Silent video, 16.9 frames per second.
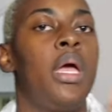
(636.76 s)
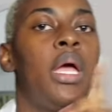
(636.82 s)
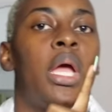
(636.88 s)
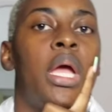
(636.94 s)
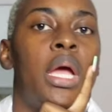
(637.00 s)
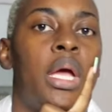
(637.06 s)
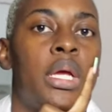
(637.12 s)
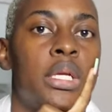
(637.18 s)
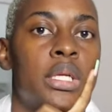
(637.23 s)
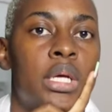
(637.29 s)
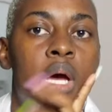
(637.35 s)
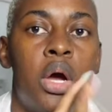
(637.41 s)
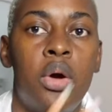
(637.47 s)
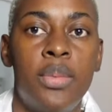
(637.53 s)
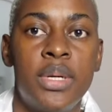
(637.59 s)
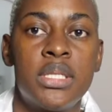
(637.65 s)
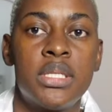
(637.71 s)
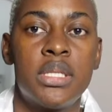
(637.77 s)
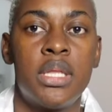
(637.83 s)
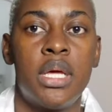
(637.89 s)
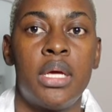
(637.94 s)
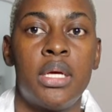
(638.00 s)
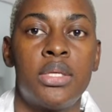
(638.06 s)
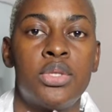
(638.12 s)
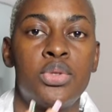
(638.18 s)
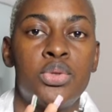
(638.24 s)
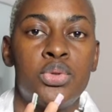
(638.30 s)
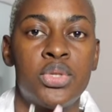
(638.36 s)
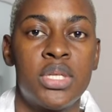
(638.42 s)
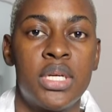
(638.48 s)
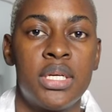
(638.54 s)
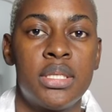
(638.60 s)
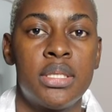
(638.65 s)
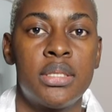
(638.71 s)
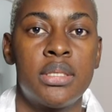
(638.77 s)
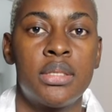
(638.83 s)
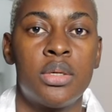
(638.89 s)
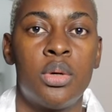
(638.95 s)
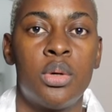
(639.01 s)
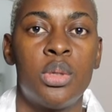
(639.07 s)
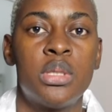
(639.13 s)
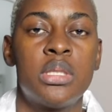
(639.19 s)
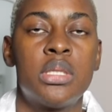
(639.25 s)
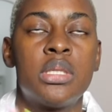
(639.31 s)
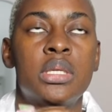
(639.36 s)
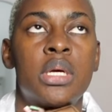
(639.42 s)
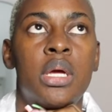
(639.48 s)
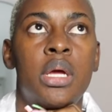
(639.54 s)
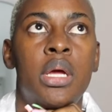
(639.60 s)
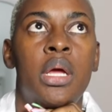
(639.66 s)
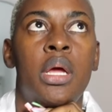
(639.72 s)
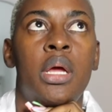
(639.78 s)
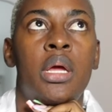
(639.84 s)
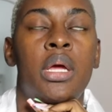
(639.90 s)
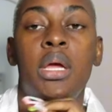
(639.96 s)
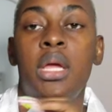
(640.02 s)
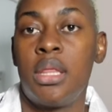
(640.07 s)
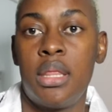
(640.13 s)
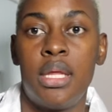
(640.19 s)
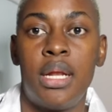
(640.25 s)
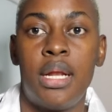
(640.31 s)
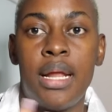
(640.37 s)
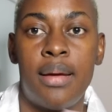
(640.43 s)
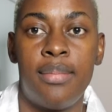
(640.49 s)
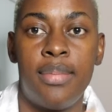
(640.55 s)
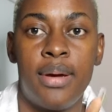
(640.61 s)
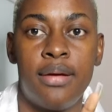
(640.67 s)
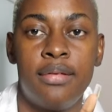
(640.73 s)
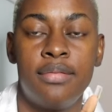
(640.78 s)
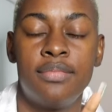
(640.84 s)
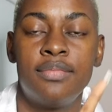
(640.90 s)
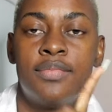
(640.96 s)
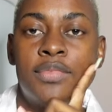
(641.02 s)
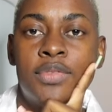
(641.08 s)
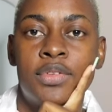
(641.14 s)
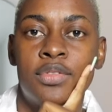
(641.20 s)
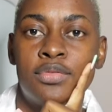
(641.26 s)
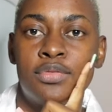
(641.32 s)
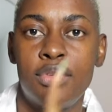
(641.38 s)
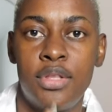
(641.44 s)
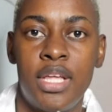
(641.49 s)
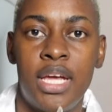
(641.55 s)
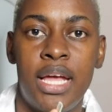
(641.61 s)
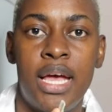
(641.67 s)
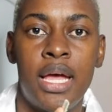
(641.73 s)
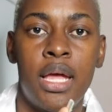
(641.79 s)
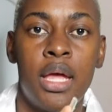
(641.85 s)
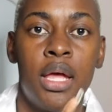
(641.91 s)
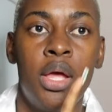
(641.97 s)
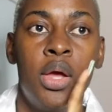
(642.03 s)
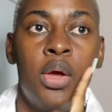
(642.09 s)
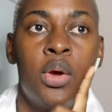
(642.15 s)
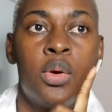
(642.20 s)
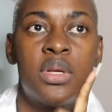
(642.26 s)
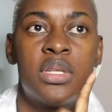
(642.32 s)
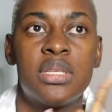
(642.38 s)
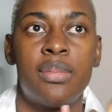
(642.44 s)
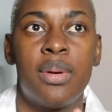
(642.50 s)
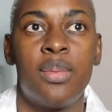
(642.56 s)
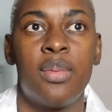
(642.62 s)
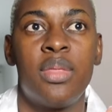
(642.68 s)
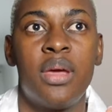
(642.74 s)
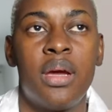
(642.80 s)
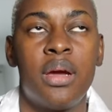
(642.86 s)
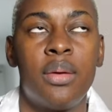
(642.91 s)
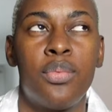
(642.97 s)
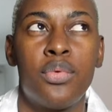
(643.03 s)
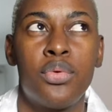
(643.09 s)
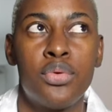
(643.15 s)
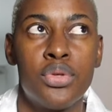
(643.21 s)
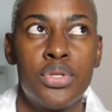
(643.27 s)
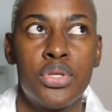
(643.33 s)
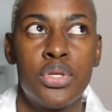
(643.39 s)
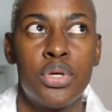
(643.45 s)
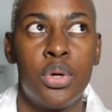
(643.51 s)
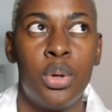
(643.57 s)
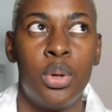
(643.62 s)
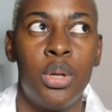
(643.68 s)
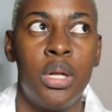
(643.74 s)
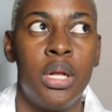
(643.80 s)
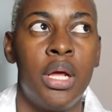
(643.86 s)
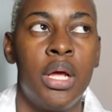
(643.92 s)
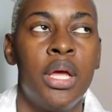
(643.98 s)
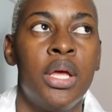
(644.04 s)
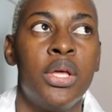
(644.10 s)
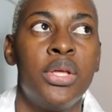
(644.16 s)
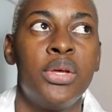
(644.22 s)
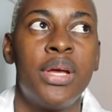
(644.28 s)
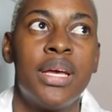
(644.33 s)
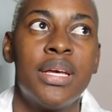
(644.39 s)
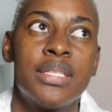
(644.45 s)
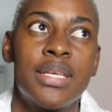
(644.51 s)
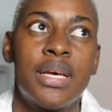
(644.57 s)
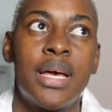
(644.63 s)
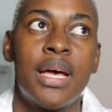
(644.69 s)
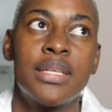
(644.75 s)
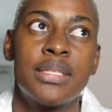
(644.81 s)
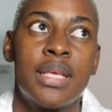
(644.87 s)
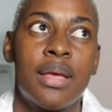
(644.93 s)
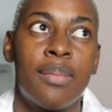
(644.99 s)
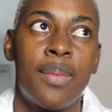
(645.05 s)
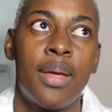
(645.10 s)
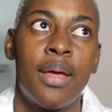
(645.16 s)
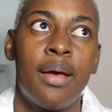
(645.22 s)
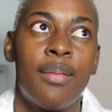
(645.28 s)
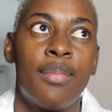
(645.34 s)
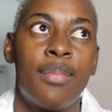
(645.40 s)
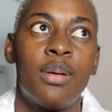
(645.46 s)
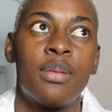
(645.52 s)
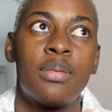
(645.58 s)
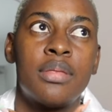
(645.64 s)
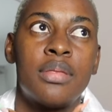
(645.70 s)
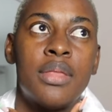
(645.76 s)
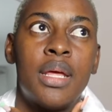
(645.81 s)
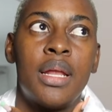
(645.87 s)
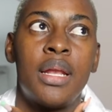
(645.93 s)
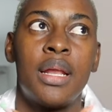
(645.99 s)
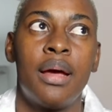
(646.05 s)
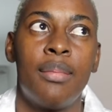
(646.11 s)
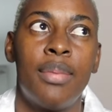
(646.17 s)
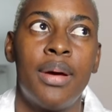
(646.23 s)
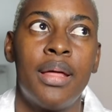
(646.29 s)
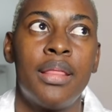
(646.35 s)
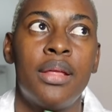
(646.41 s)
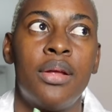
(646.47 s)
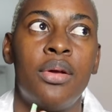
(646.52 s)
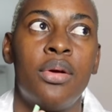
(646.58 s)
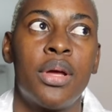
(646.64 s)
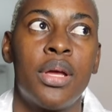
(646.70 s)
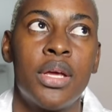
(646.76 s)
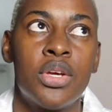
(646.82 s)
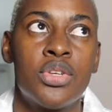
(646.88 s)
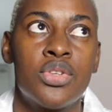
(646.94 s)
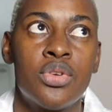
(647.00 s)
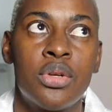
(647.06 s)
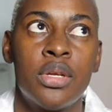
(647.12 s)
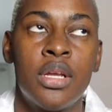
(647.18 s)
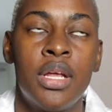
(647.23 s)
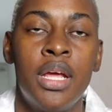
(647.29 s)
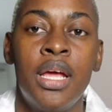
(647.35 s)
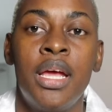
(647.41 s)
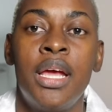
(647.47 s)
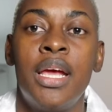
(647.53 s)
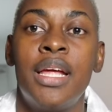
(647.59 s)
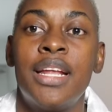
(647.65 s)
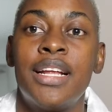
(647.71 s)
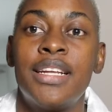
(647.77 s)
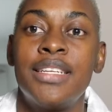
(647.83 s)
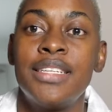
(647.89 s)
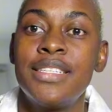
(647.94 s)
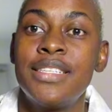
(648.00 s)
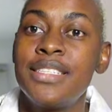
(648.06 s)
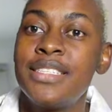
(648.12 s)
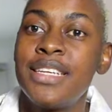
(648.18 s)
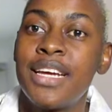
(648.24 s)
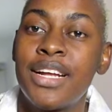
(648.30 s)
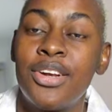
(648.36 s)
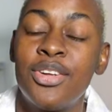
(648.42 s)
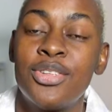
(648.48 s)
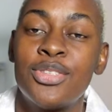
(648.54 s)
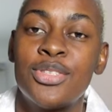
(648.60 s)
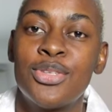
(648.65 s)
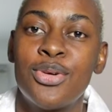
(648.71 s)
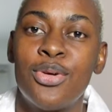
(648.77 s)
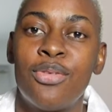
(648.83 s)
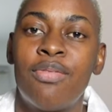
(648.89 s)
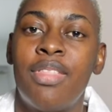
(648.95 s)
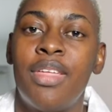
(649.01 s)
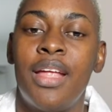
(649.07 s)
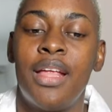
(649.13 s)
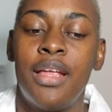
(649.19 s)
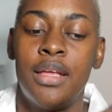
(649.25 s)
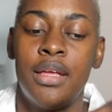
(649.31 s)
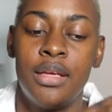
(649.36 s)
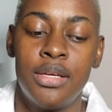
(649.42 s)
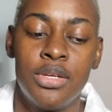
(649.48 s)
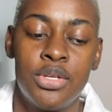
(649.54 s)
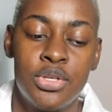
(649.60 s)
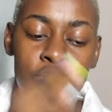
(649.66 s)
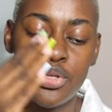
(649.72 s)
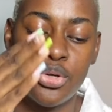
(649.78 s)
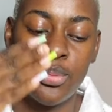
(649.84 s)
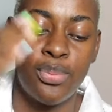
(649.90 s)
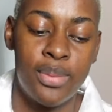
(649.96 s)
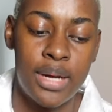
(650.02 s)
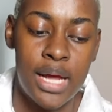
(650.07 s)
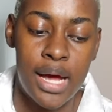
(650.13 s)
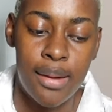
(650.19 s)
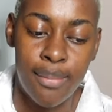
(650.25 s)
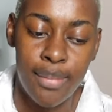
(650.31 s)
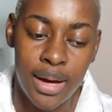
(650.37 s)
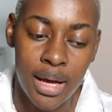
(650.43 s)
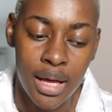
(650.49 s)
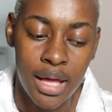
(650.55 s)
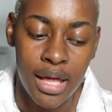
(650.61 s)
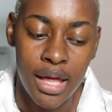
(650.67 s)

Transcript: And how much the suitcases cost and the number for the guy. Kwa sababu the Kamkunji Hall, you guys are asking me about the number, the location. And I didn't take notes of the shop number